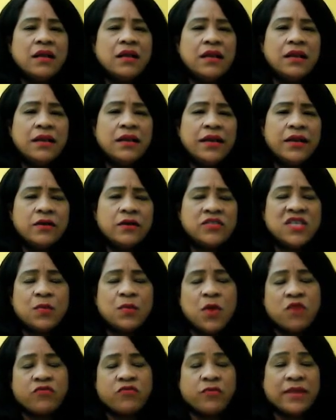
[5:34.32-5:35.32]
Here's some
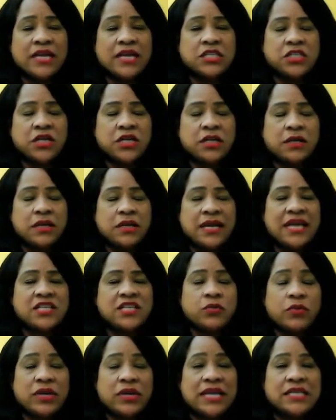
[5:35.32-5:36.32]
more information as
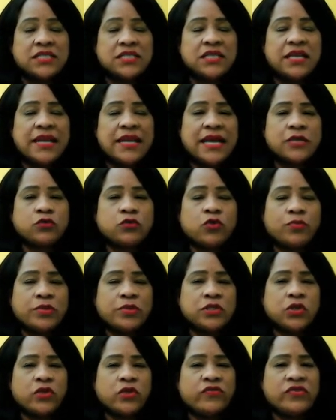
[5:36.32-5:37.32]
it relates to natural
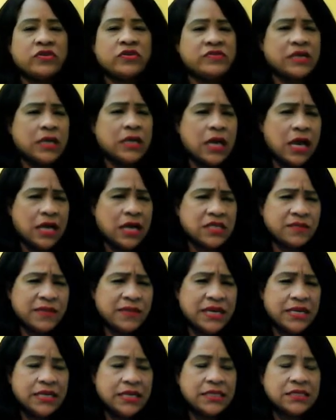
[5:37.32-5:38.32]
preservatives in
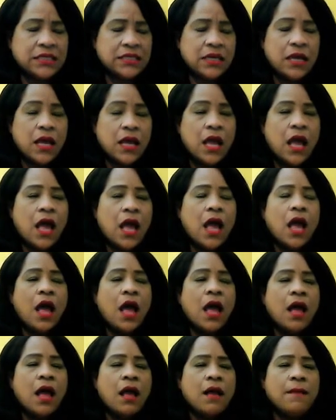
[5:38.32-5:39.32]
cosmetics.
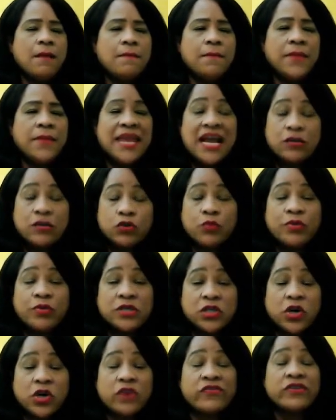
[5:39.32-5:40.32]
Natural
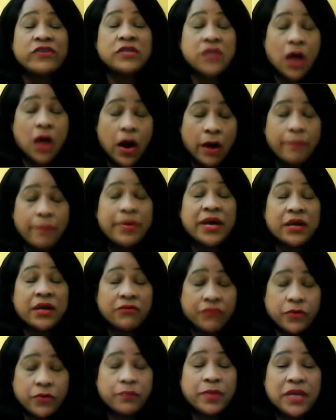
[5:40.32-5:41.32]
preservatives are better
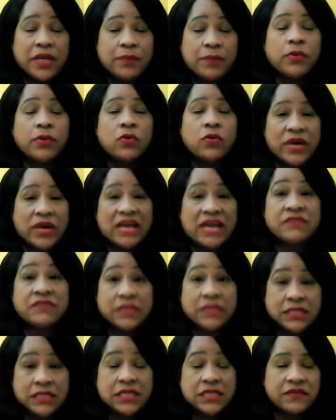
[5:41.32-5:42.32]
for people who have
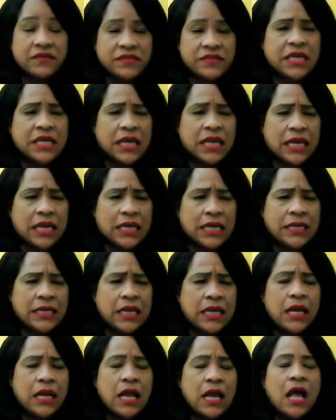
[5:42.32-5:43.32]
sensitive skin.
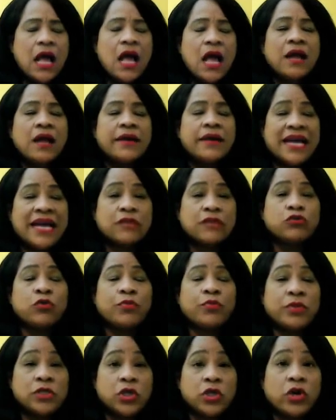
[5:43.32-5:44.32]
Natural
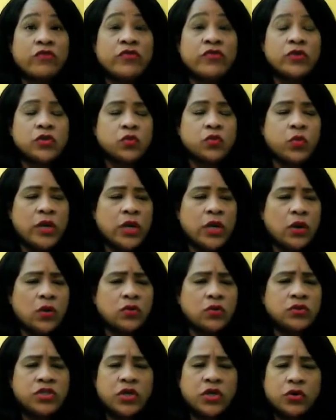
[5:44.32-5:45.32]
preservatives will
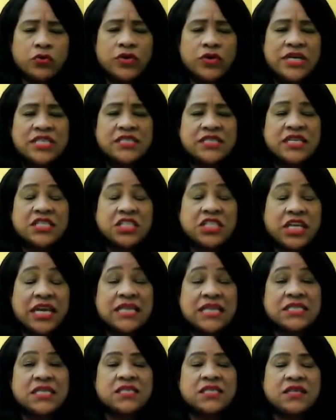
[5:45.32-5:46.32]
decrease the
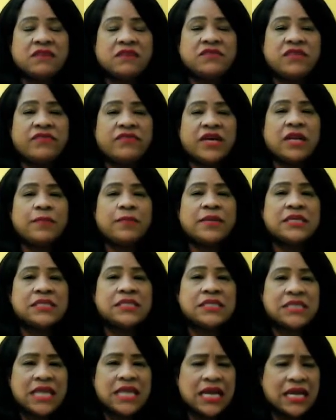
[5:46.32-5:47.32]
chances of developing
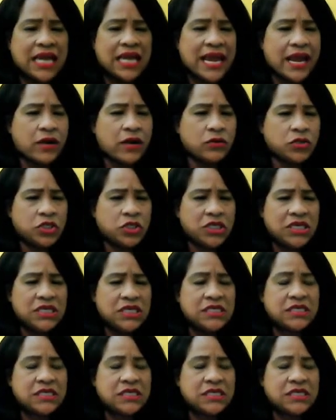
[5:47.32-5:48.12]
skin allergies.